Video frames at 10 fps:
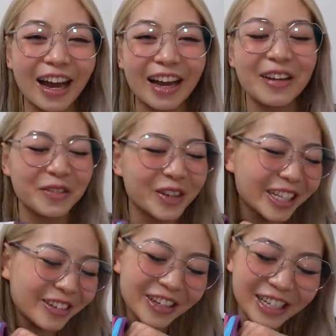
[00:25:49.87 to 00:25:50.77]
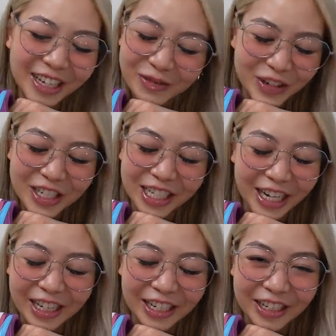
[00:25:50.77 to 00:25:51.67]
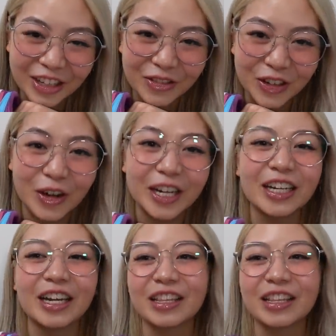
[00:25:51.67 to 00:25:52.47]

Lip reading: I really, really appreciate it. You have no idea.